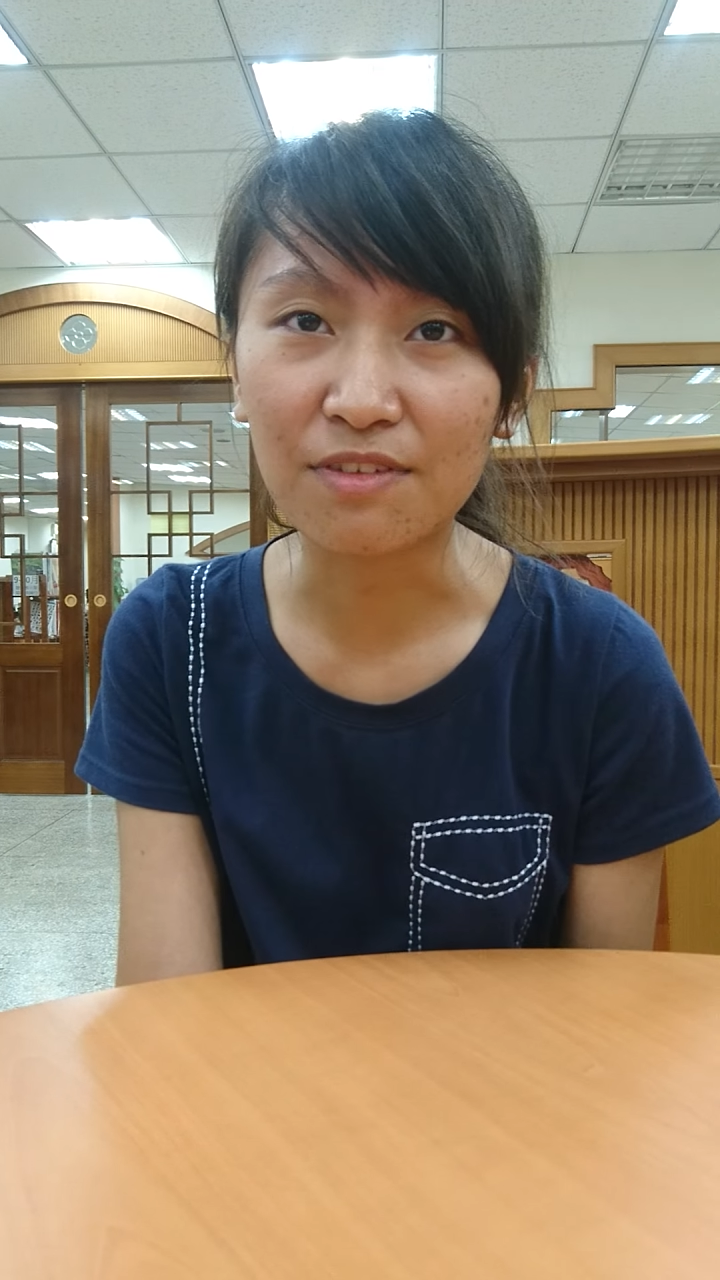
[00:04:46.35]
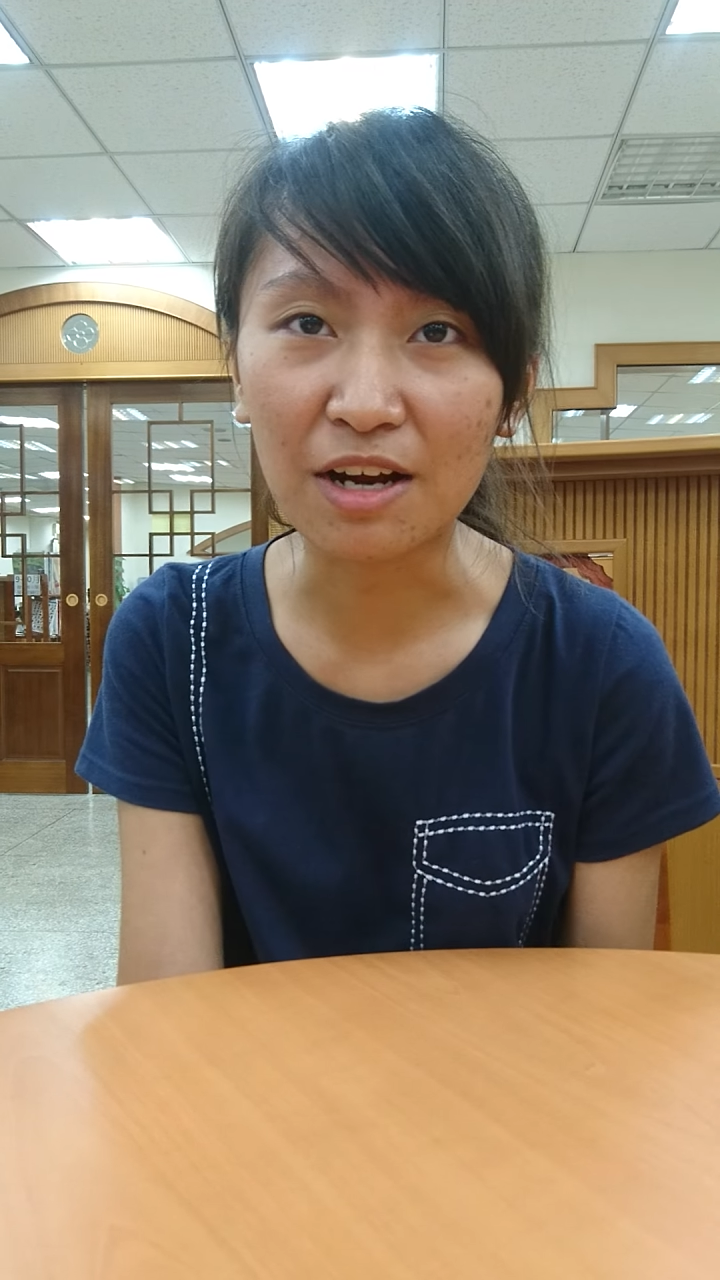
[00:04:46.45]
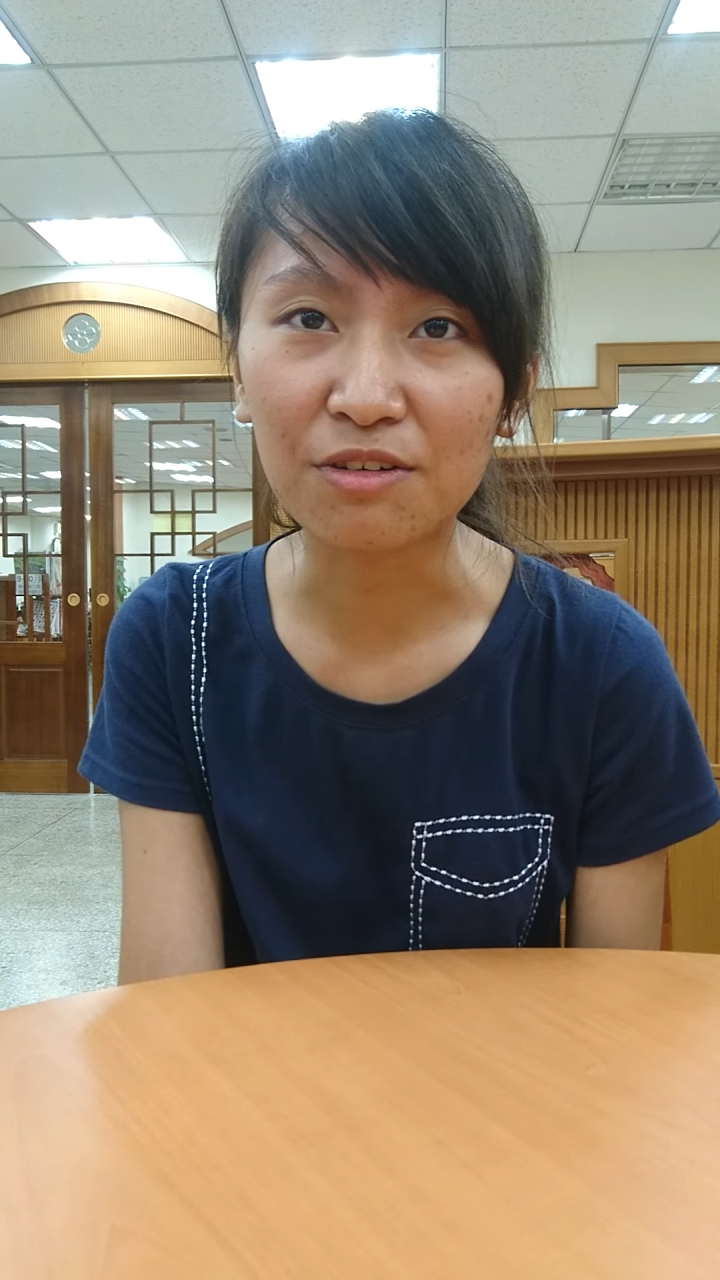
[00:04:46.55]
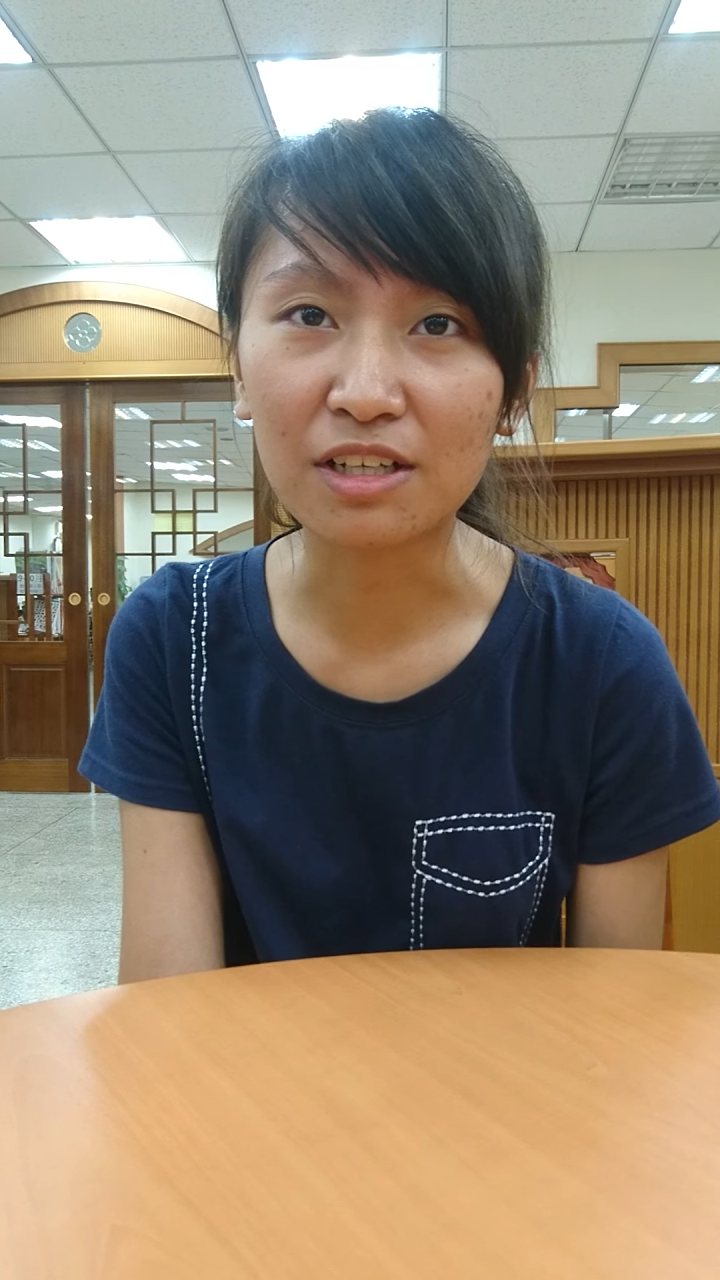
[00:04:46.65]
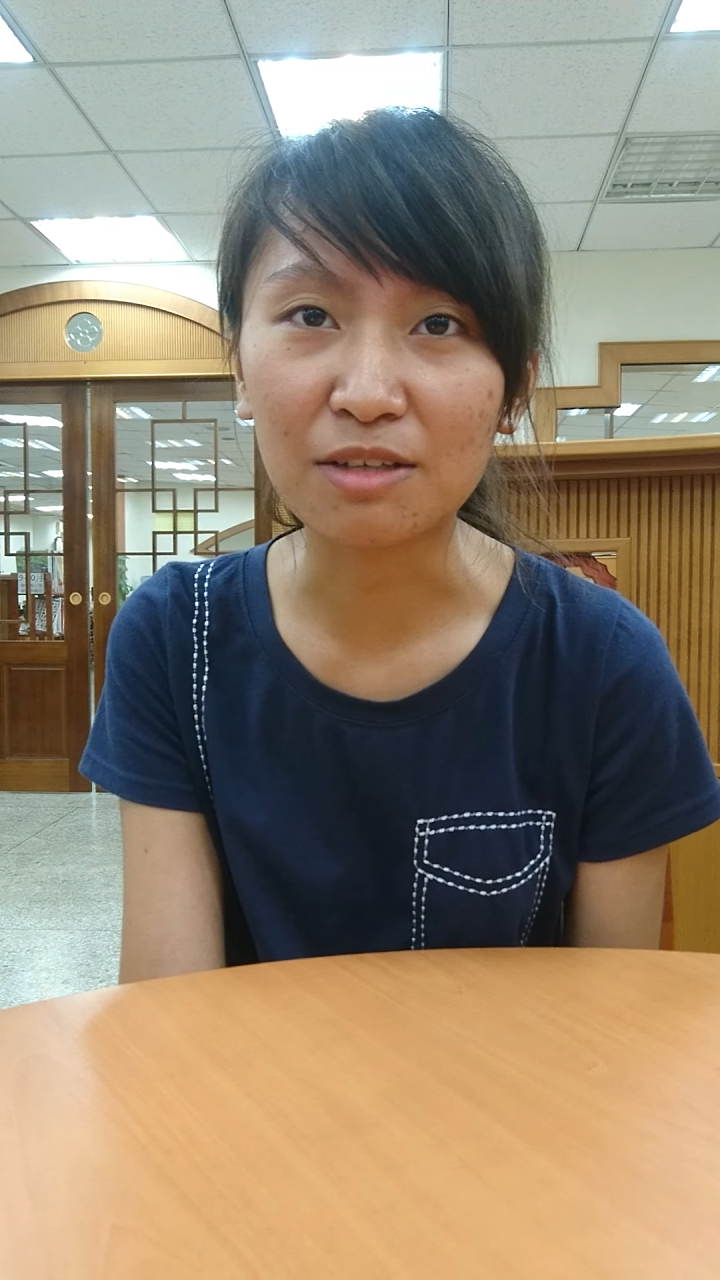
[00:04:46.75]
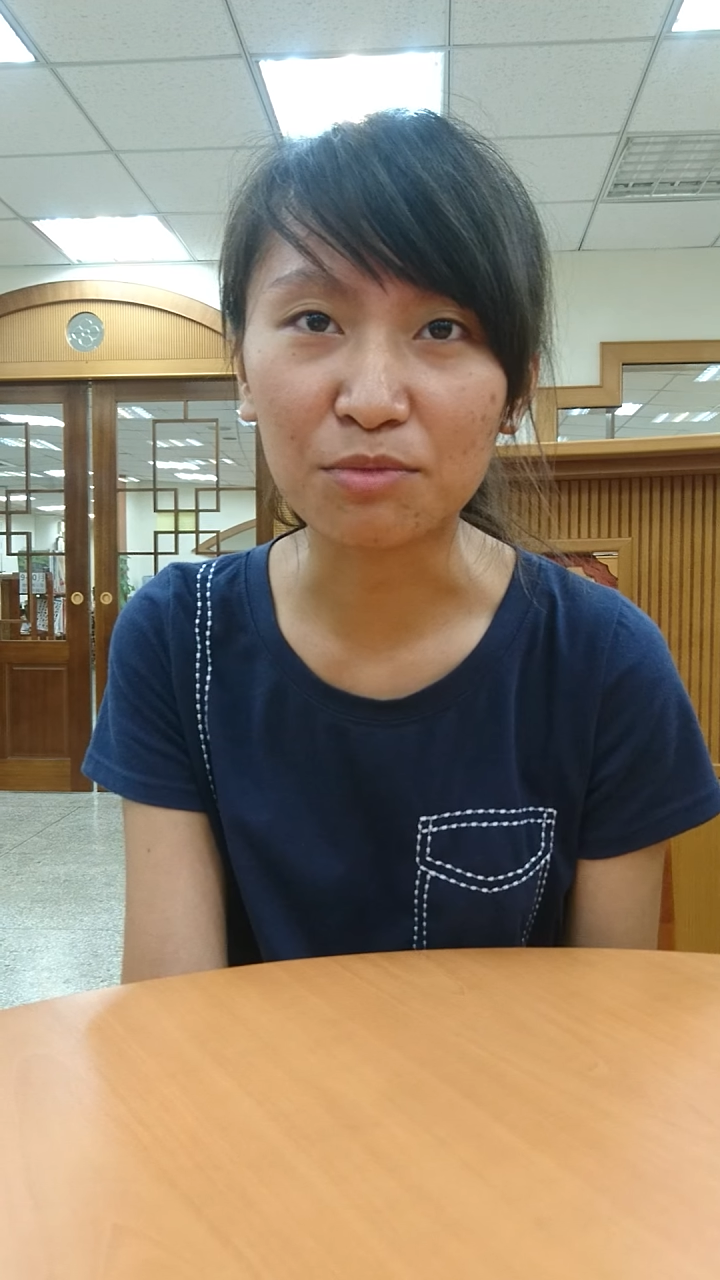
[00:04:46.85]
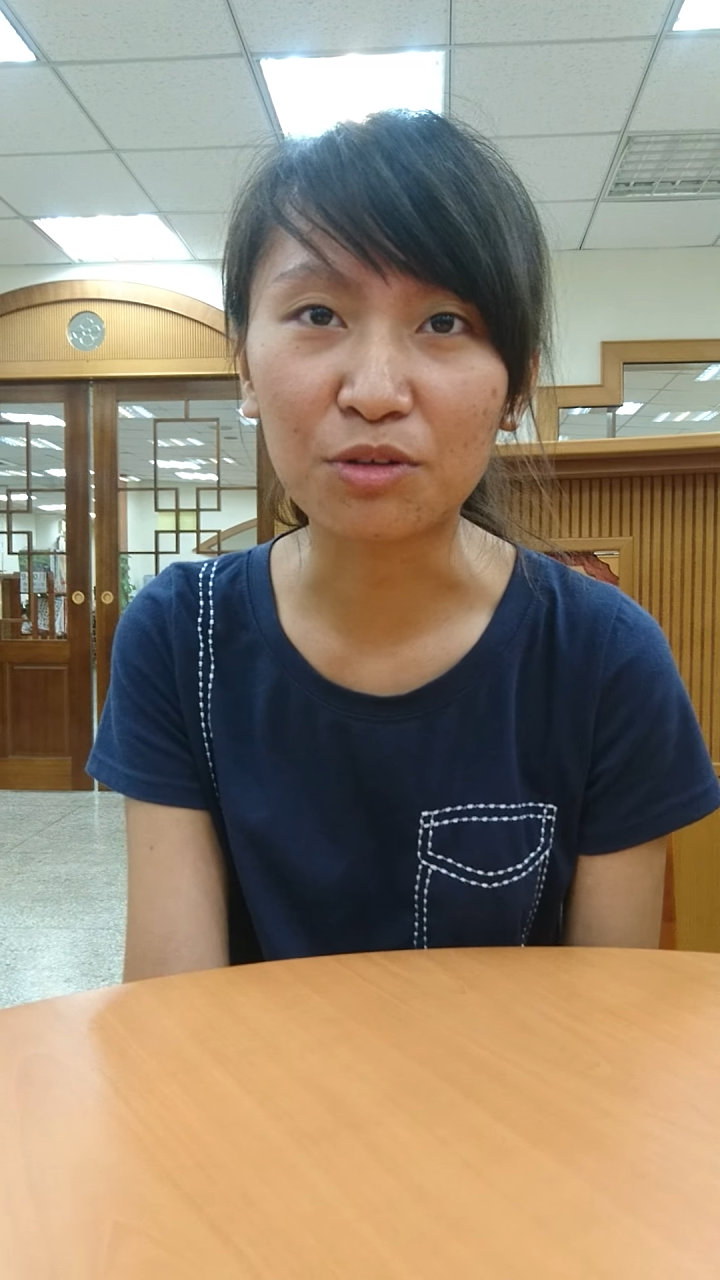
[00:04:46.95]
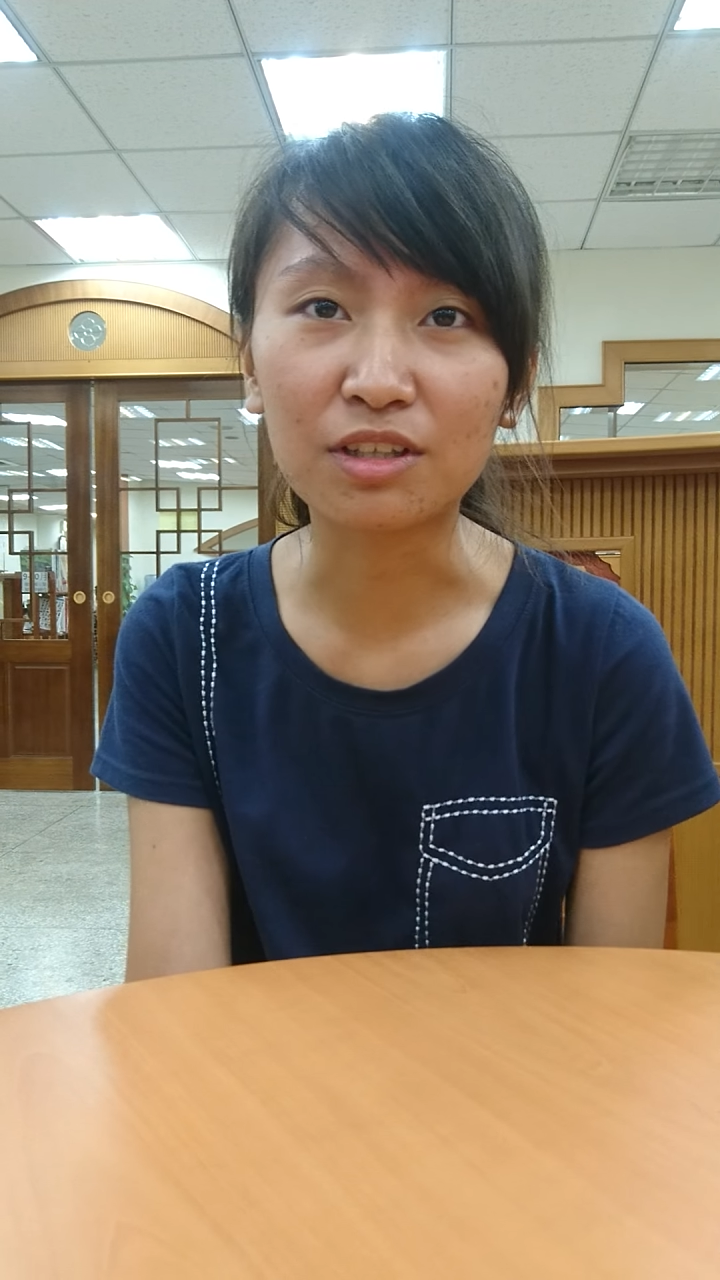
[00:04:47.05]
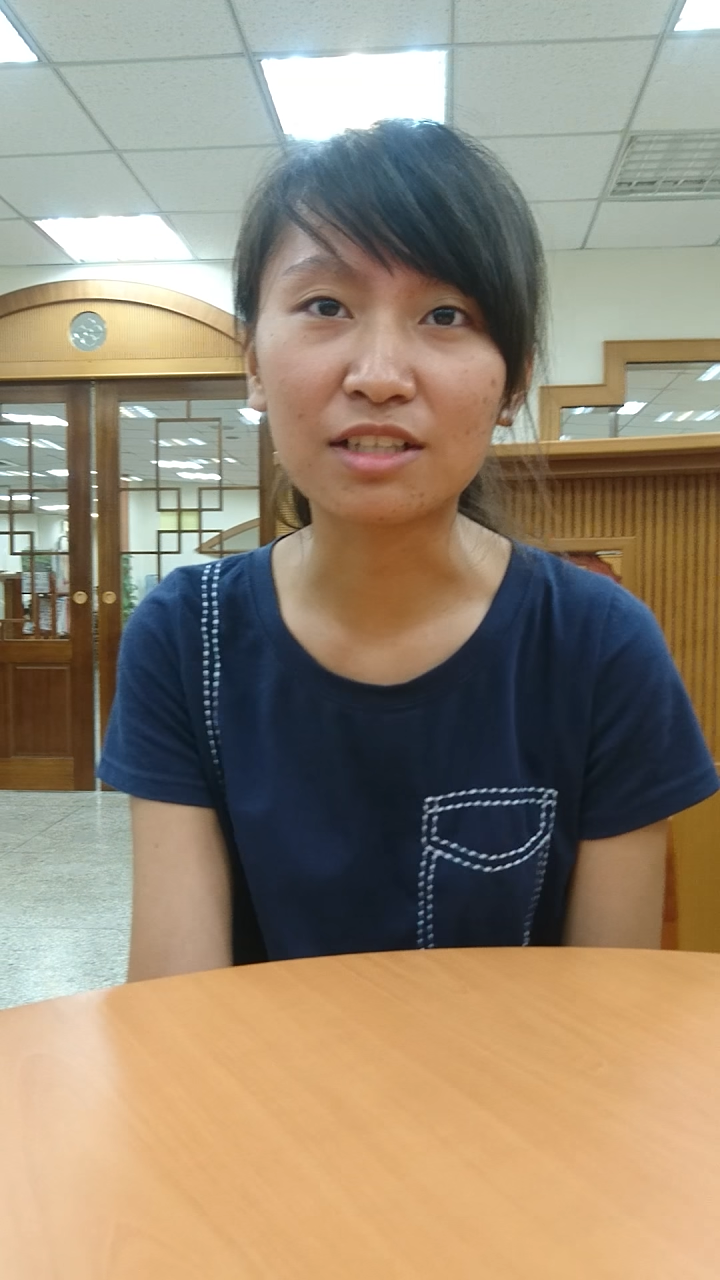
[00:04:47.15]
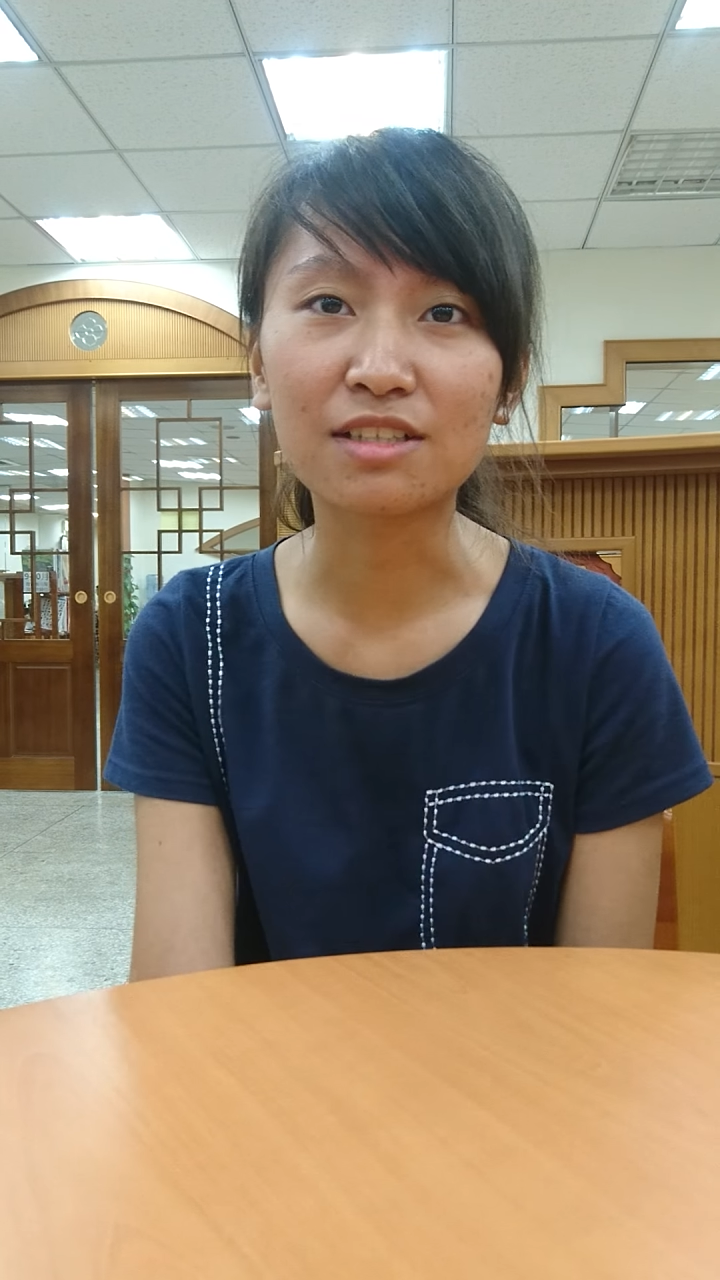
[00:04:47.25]
very
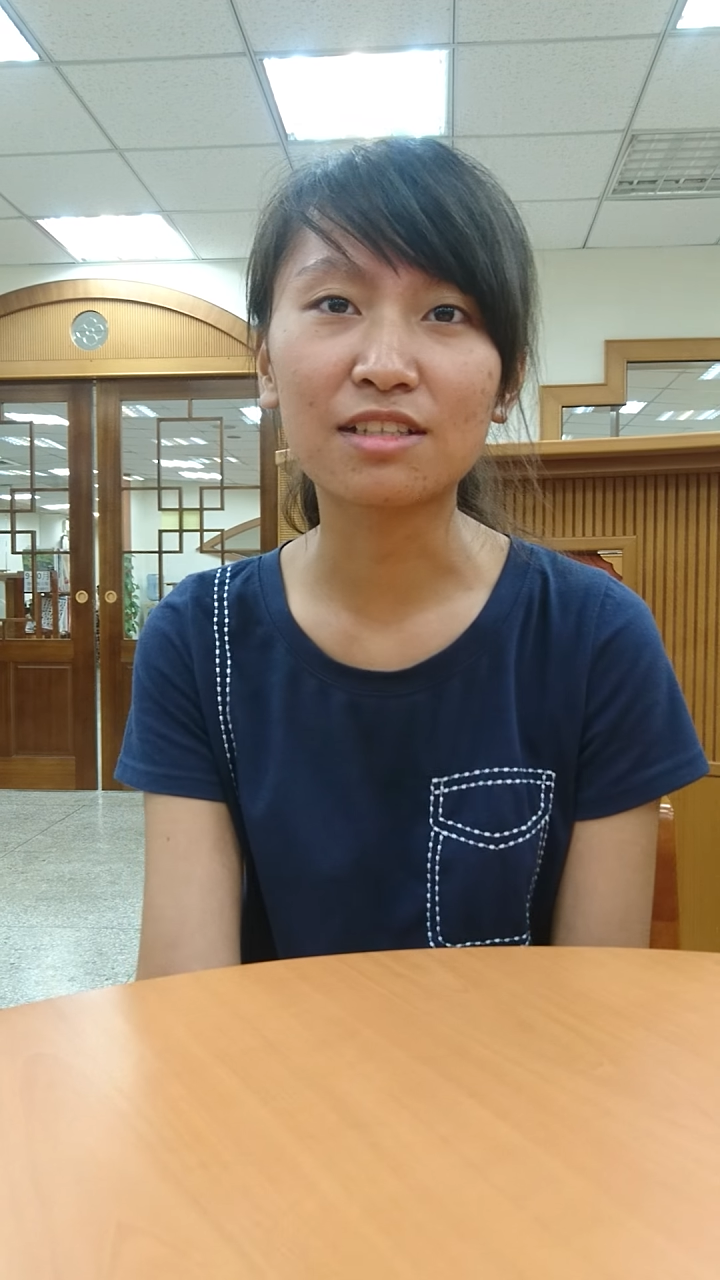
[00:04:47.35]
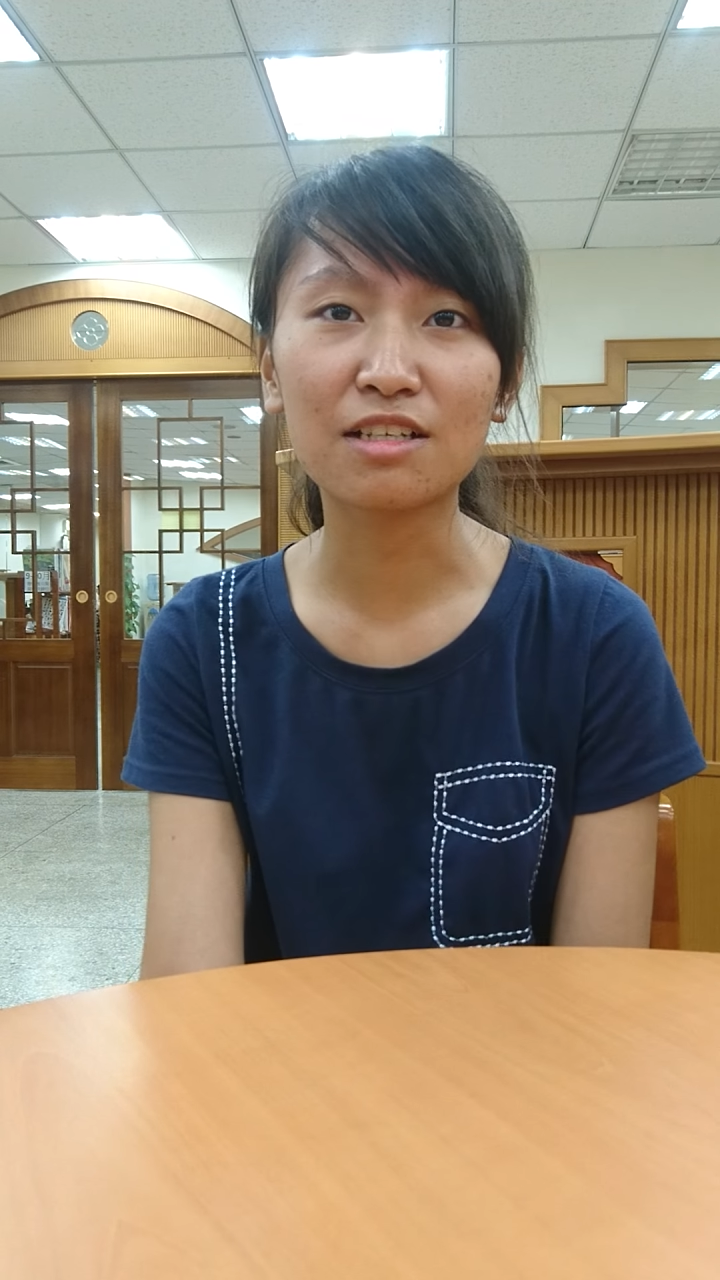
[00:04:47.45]
important,